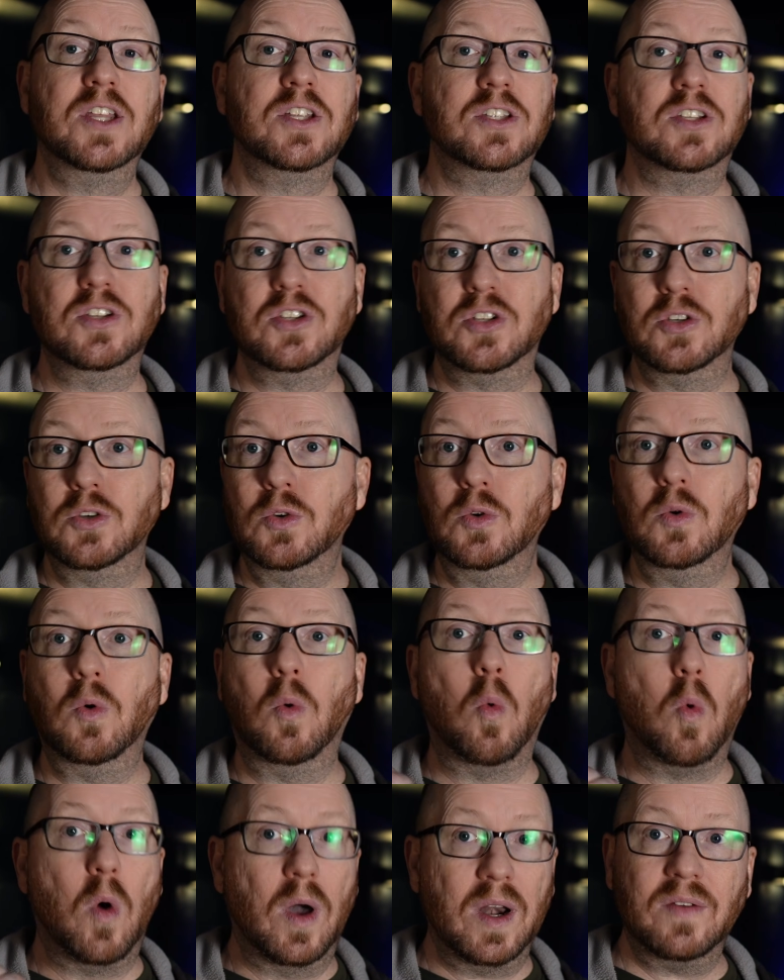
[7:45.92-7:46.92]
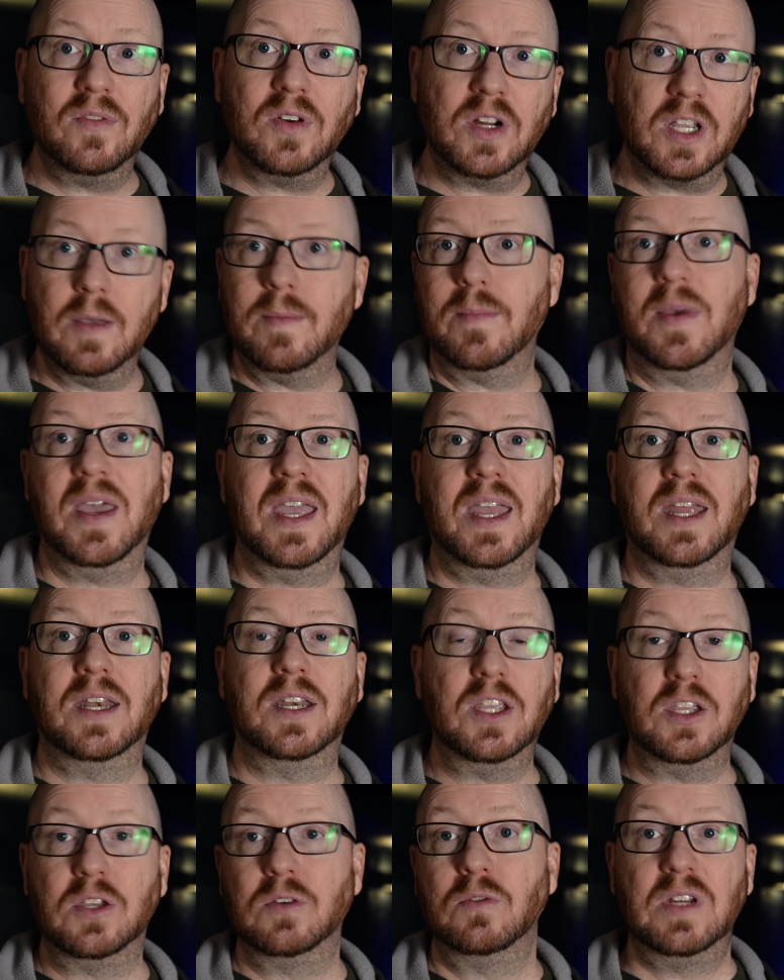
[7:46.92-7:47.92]
to do whatever command
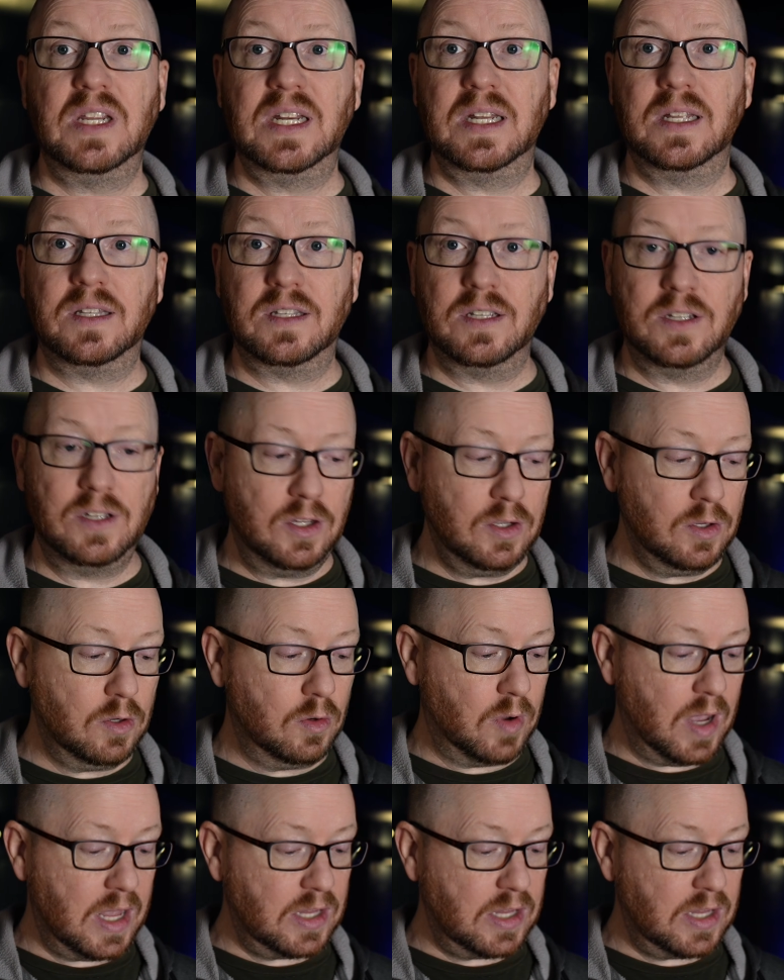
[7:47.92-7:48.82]
you need it to do.